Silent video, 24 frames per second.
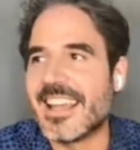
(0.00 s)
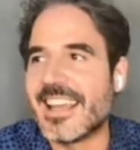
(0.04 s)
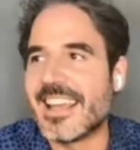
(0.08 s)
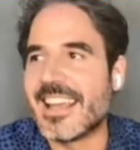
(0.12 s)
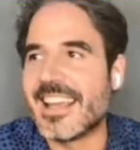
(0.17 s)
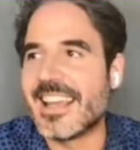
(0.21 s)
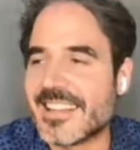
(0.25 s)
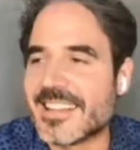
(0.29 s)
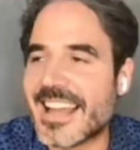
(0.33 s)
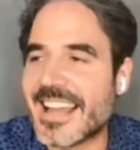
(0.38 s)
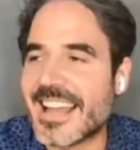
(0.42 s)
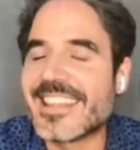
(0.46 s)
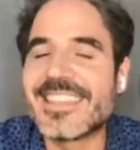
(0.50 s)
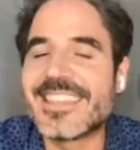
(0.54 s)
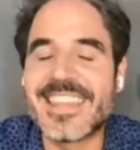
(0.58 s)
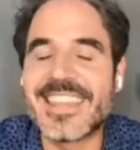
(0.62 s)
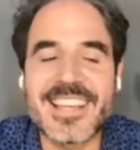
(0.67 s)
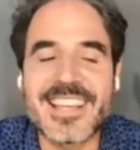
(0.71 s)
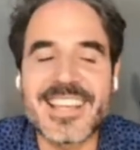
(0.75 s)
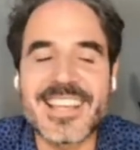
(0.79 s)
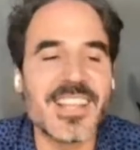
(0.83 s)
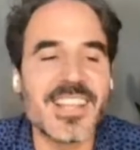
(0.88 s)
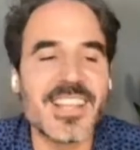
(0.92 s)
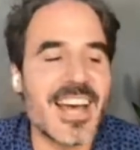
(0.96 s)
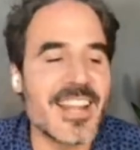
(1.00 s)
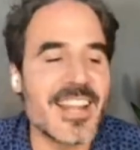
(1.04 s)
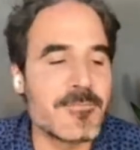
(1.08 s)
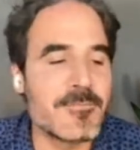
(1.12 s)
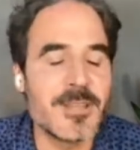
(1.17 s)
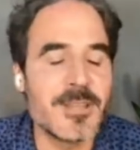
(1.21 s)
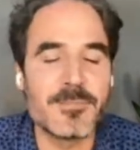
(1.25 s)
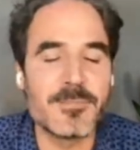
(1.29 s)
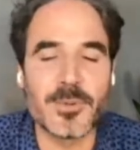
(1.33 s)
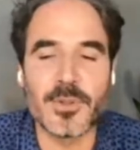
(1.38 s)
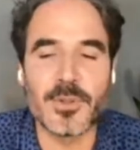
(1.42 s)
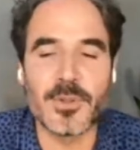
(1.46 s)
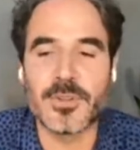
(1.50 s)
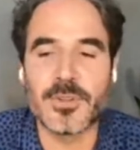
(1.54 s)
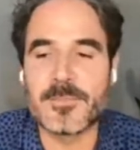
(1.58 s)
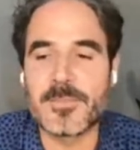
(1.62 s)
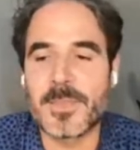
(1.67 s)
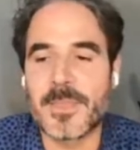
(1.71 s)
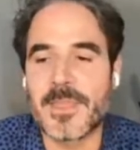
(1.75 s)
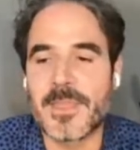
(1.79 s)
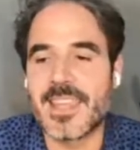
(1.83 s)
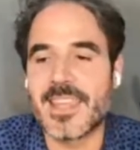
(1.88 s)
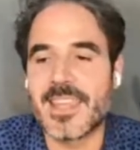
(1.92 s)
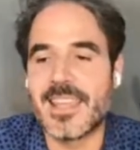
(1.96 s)
And I think a lot of people
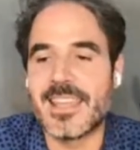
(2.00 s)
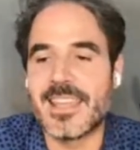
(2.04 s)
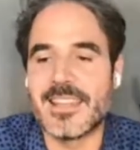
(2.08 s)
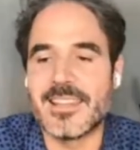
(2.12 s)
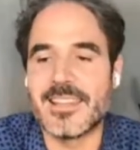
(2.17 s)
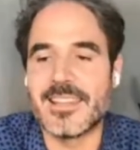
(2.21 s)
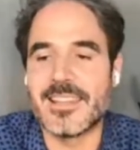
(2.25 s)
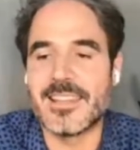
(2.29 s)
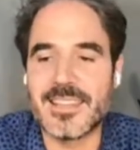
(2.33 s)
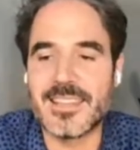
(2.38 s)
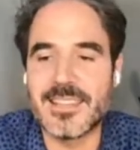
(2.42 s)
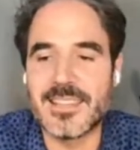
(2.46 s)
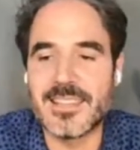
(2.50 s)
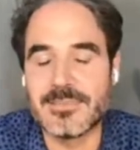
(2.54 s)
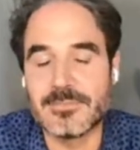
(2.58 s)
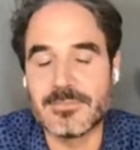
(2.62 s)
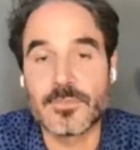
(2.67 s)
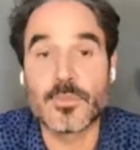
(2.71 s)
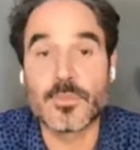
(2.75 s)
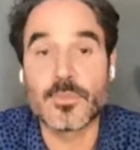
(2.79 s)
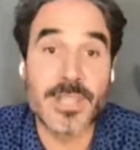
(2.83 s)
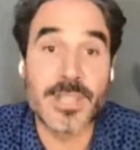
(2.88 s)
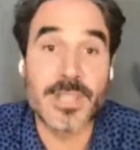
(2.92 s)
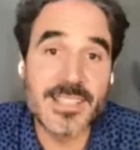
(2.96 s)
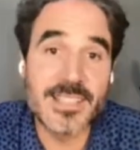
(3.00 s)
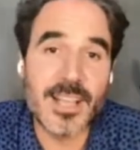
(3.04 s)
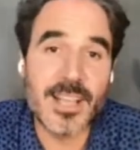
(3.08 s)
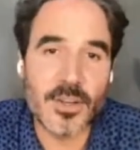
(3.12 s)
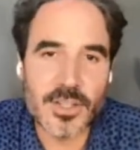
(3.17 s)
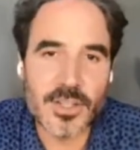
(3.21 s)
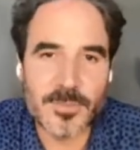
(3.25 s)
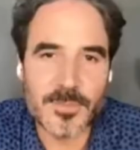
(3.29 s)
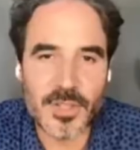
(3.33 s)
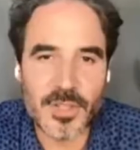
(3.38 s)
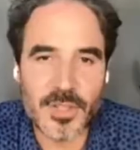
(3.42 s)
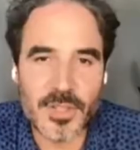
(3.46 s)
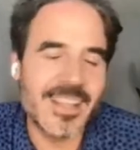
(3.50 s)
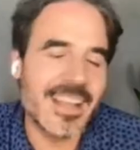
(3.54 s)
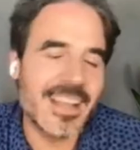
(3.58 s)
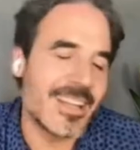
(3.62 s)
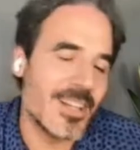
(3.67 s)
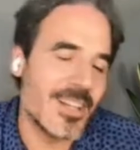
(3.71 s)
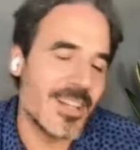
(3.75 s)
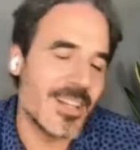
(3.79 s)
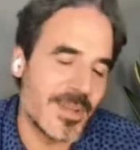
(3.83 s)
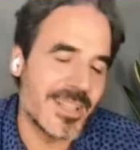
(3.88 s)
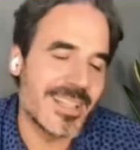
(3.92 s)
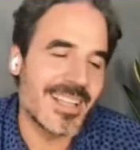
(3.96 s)
in the retail community, I
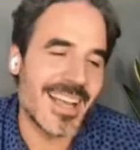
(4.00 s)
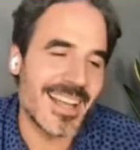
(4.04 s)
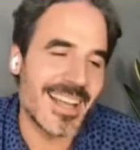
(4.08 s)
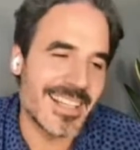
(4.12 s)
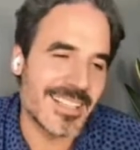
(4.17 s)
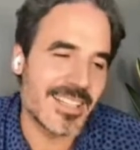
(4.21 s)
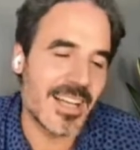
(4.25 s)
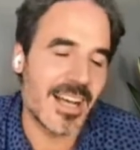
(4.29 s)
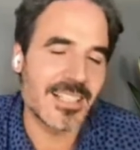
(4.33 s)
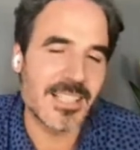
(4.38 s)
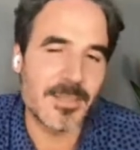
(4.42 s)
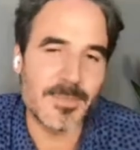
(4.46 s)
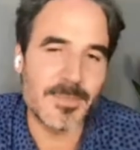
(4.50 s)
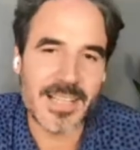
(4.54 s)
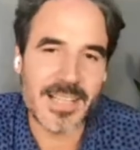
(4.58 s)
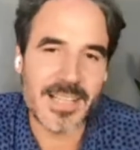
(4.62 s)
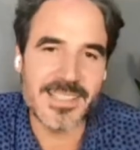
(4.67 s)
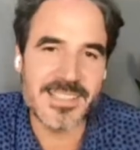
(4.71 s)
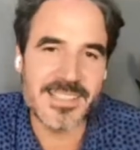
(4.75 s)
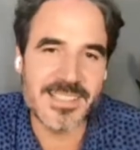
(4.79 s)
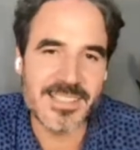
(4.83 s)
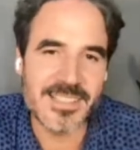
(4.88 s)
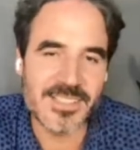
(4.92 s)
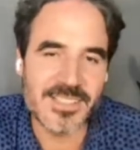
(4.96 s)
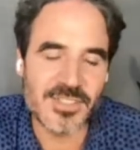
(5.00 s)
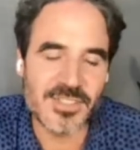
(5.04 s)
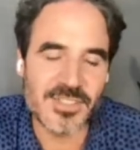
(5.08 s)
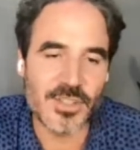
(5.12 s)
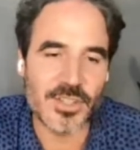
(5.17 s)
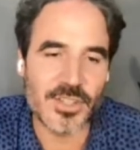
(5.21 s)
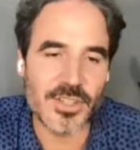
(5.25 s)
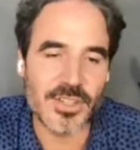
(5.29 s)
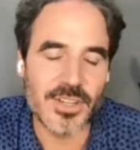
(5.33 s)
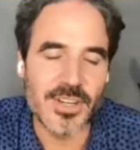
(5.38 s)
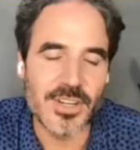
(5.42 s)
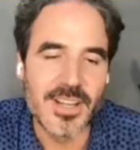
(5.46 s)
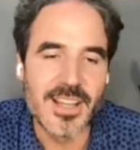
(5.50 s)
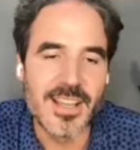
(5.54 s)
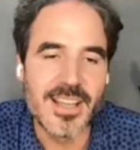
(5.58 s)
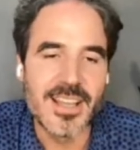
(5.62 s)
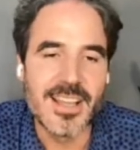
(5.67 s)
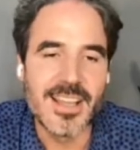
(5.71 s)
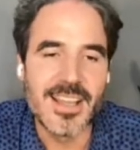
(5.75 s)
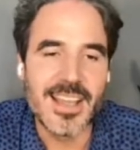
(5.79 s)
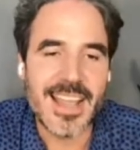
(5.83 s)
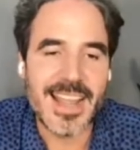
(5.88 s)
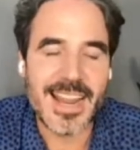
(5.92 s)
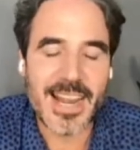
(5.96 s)
know we kind of talked about this isn't your
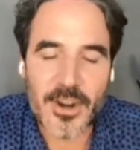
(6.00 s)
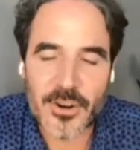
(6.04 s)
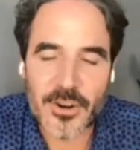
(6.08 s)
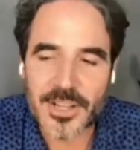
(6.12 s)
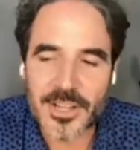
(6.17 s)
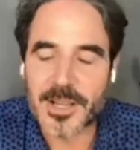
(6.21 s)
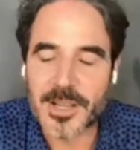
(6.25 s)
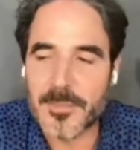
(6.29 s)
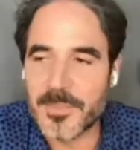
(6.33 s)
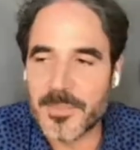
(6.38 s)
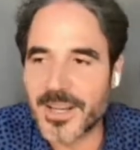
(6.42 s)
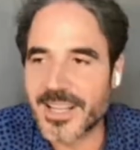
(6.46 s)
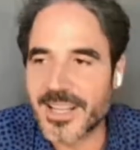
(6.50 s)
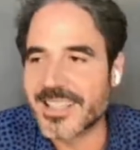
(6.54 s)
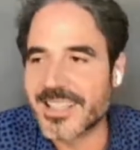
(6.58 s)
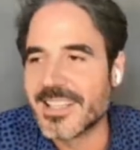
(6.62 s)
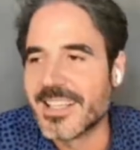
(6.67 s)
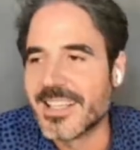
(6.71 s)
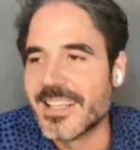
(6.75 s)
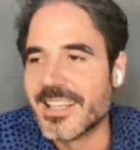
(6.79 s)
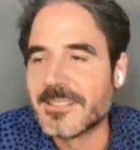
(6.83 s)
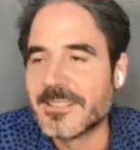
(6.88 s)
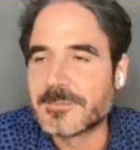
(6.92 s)
area, but